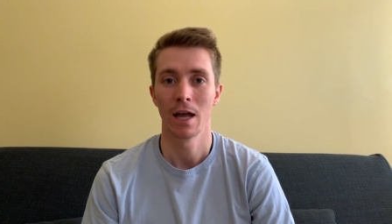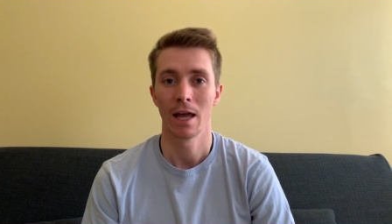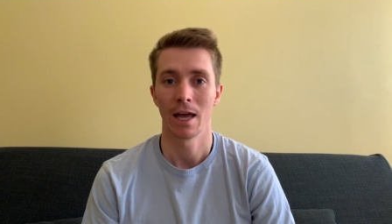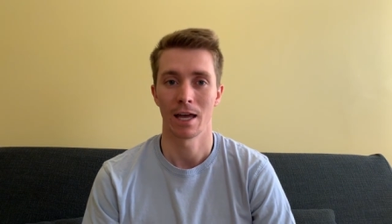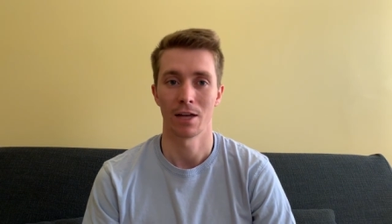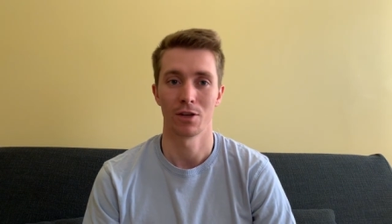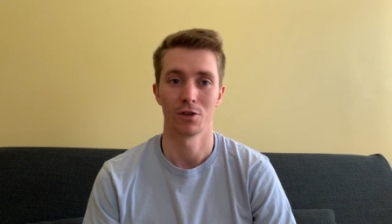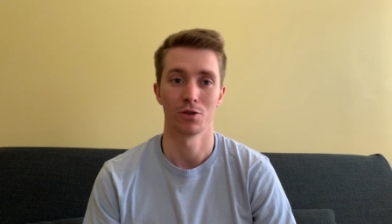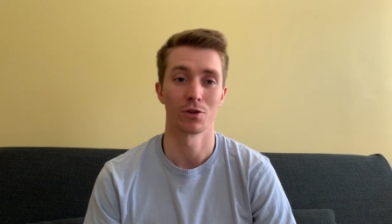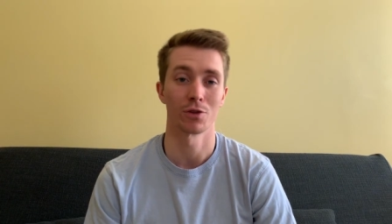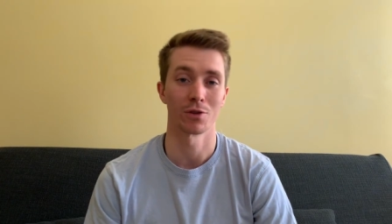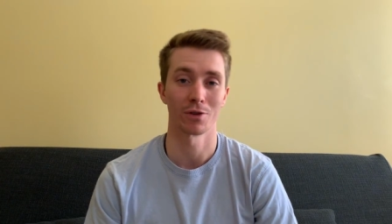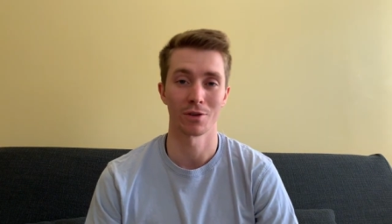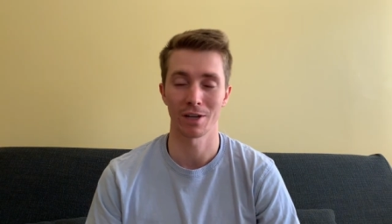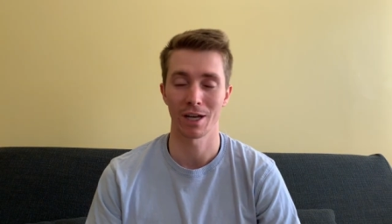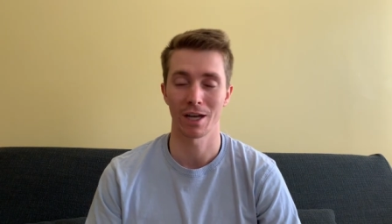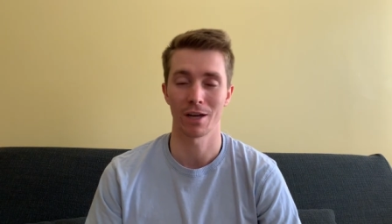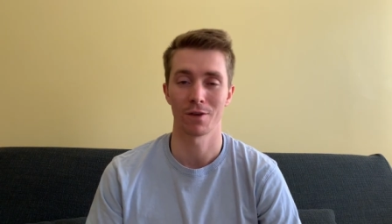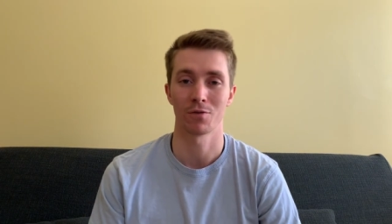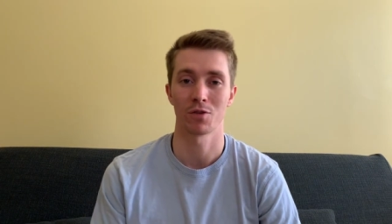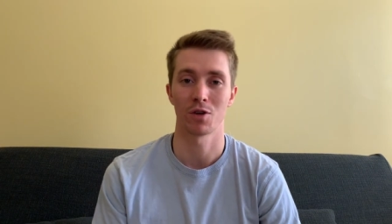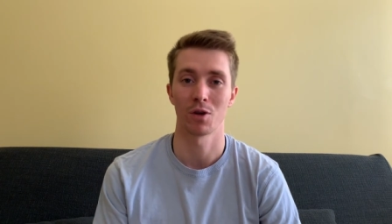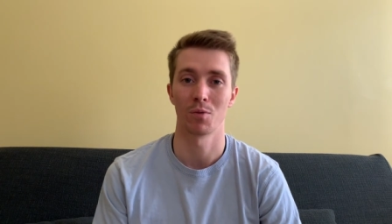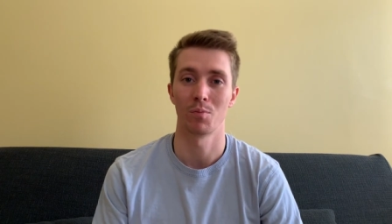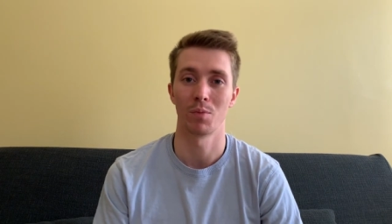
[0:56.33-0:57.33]
and you can kind
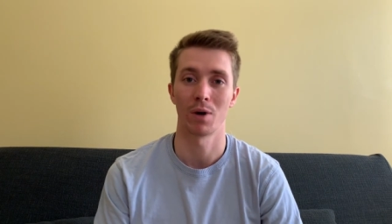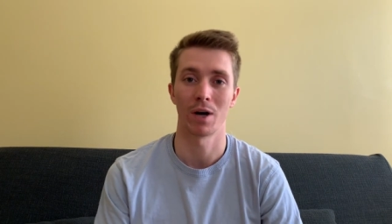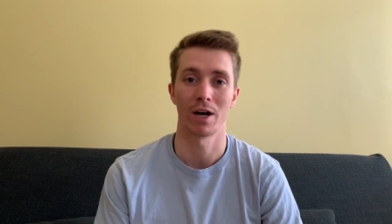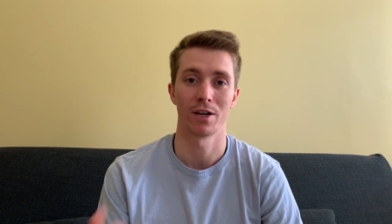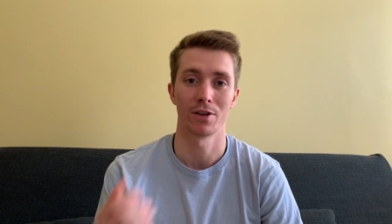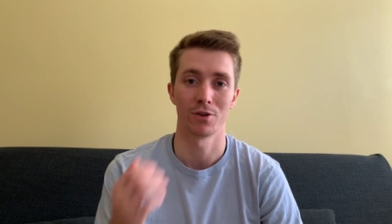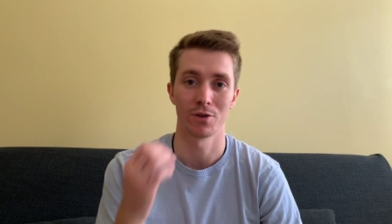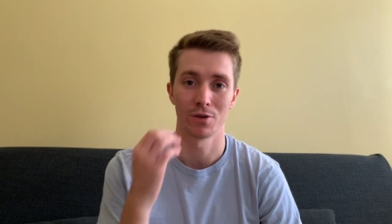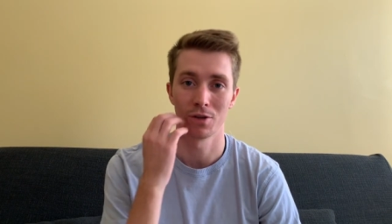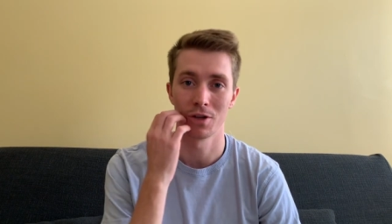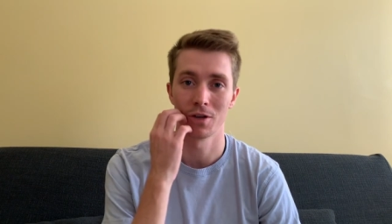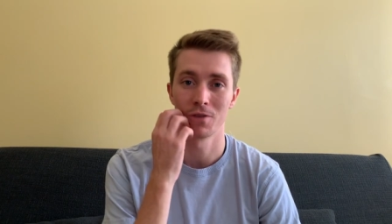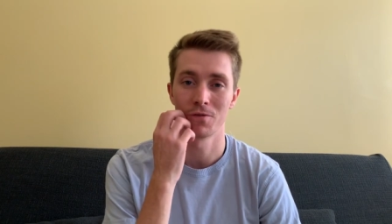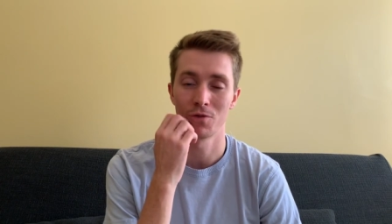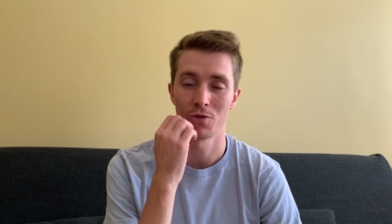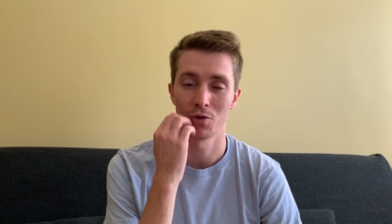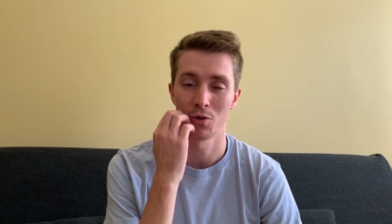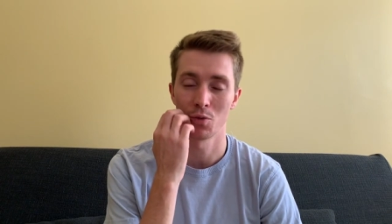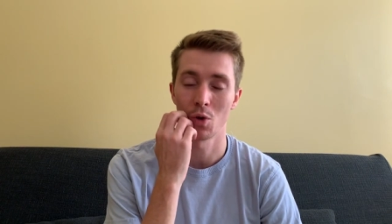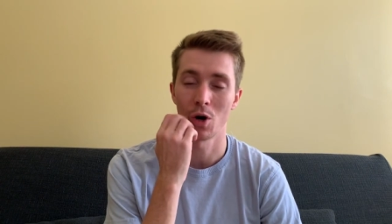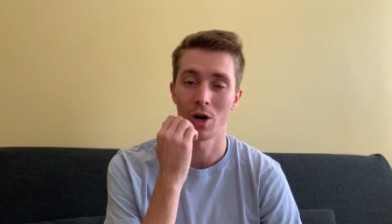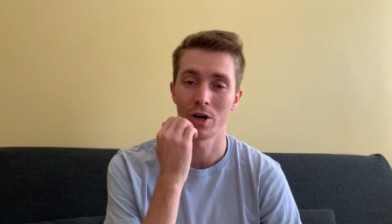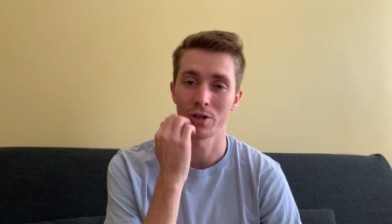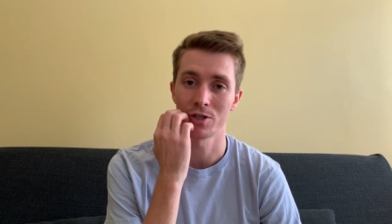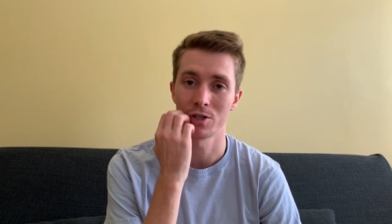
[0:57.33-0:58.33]
of combine your love for
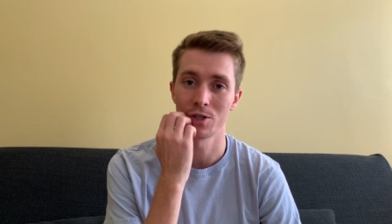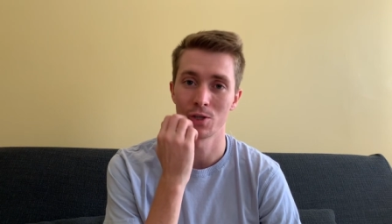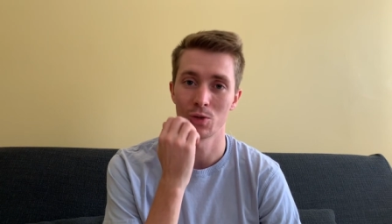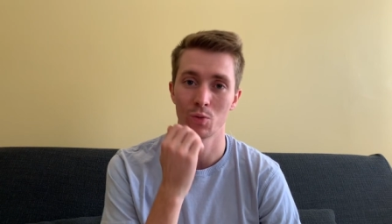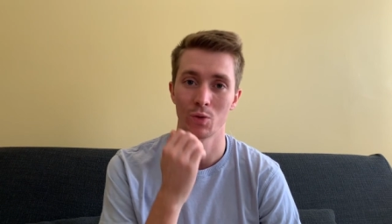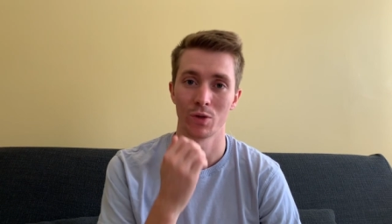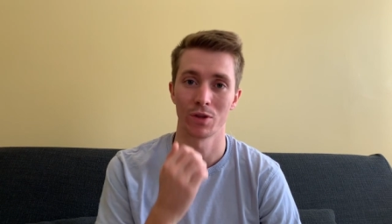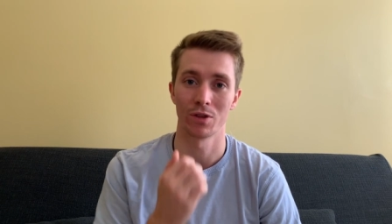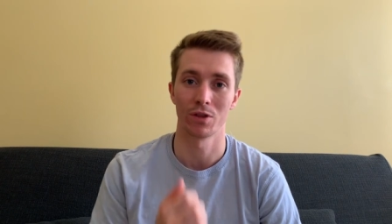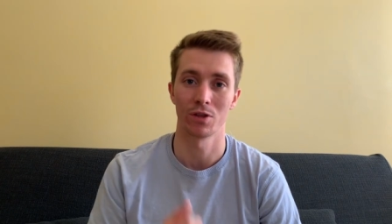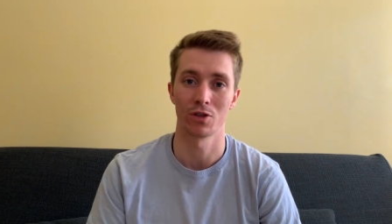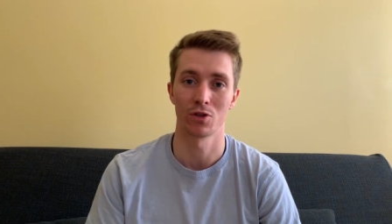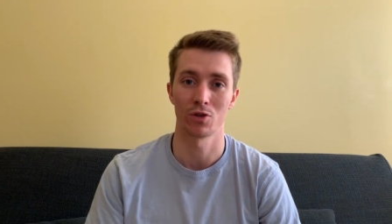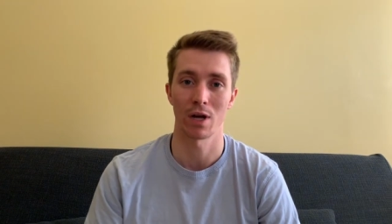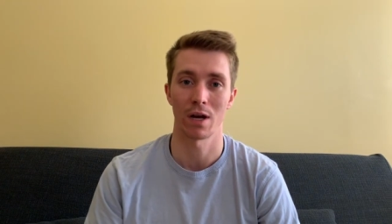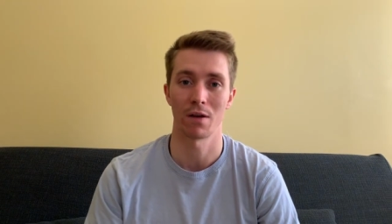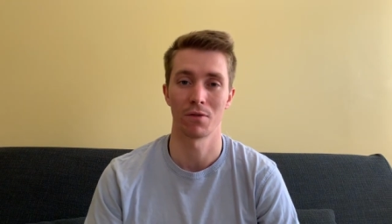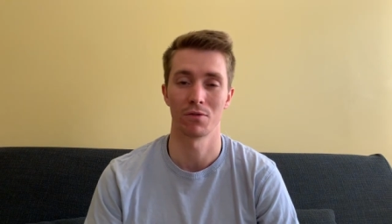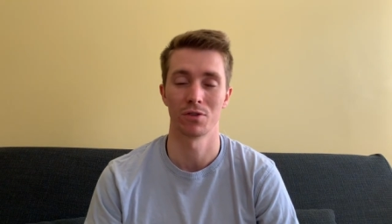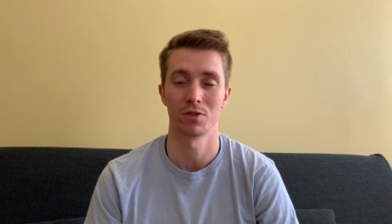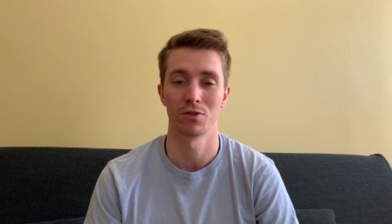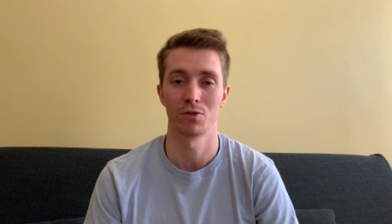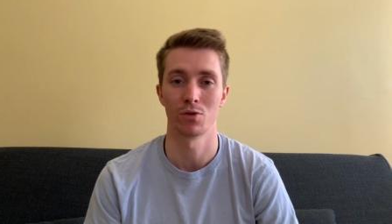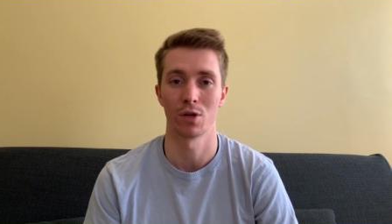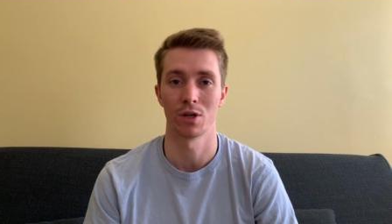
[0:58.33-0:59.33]
watches with the
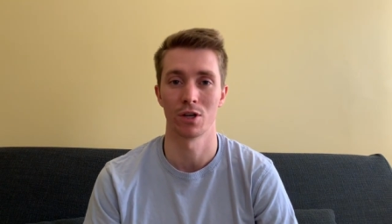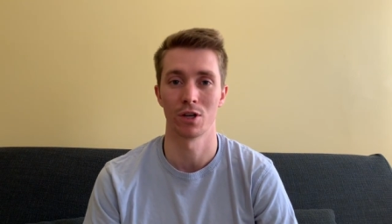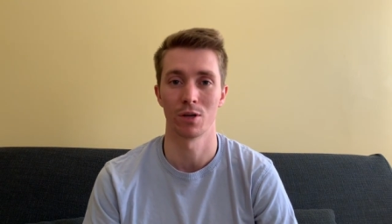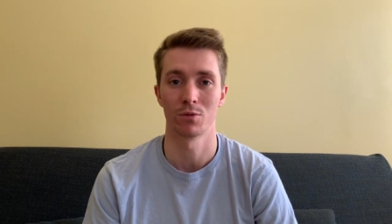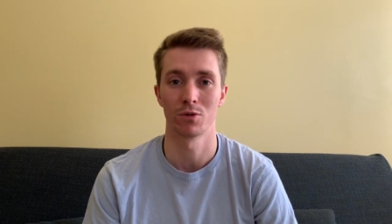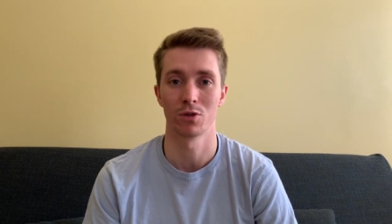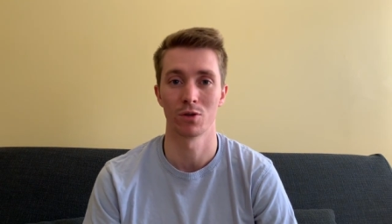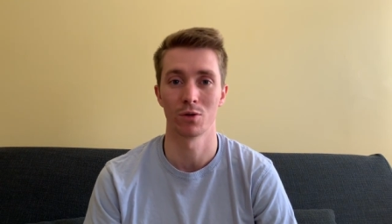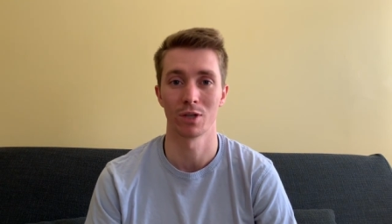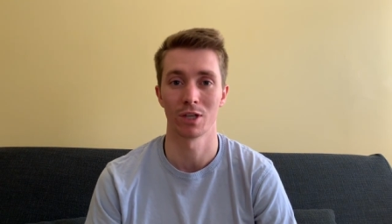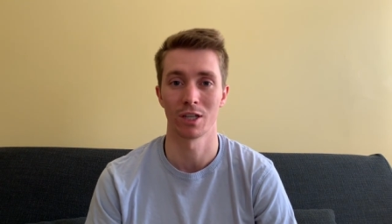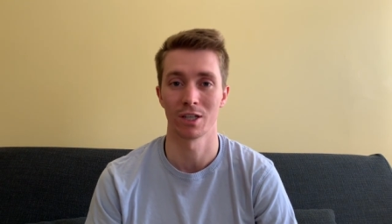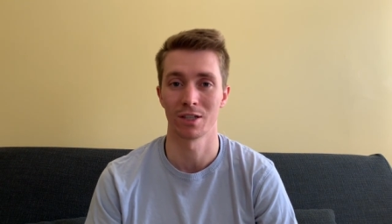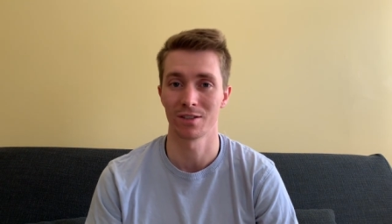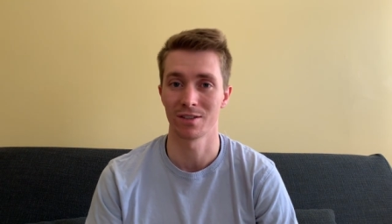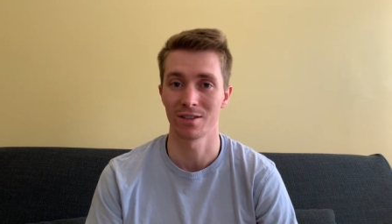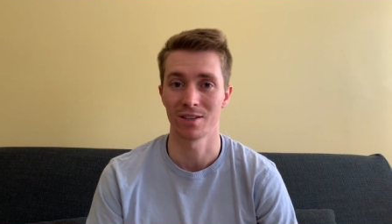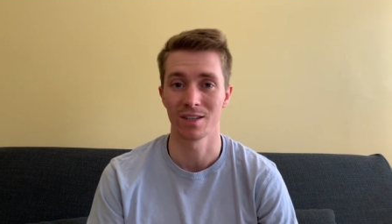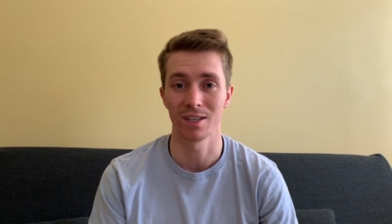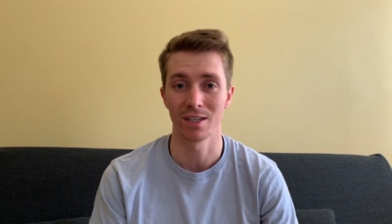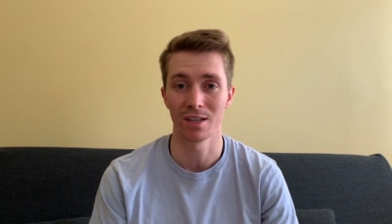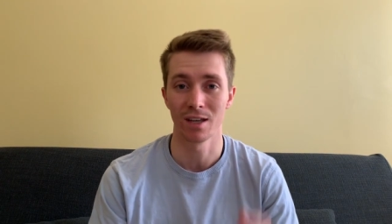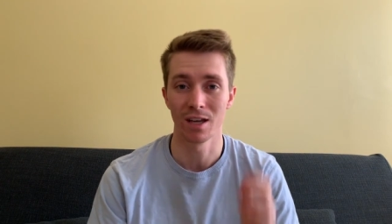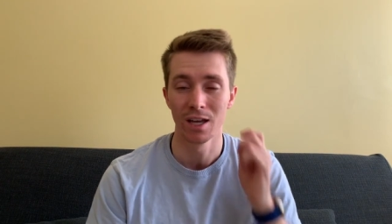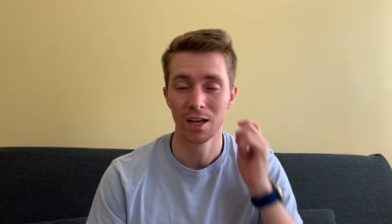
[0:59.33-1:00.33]
travels that you end up doing and
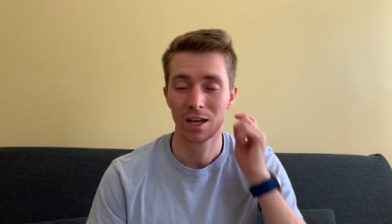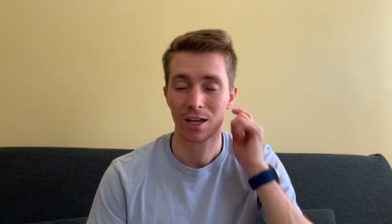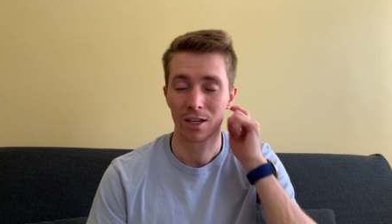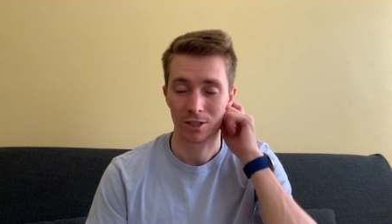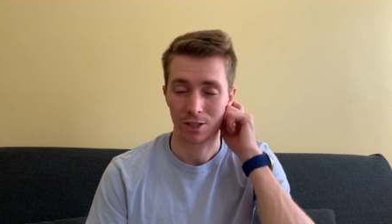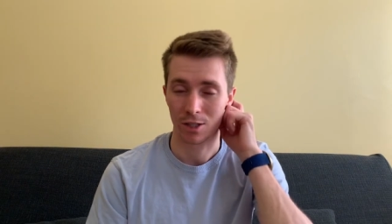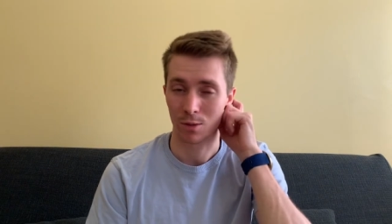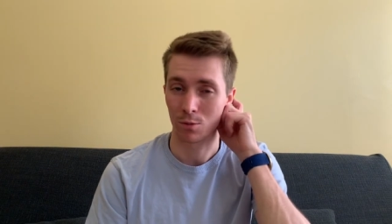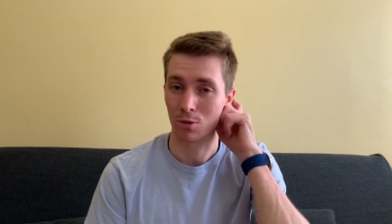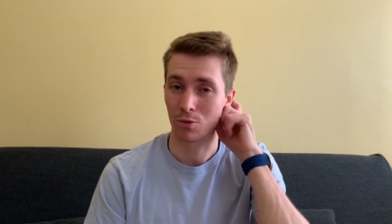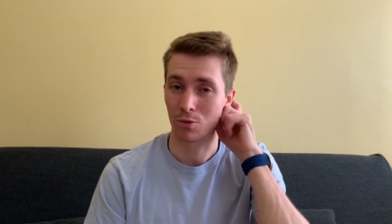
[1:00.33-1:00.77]
see some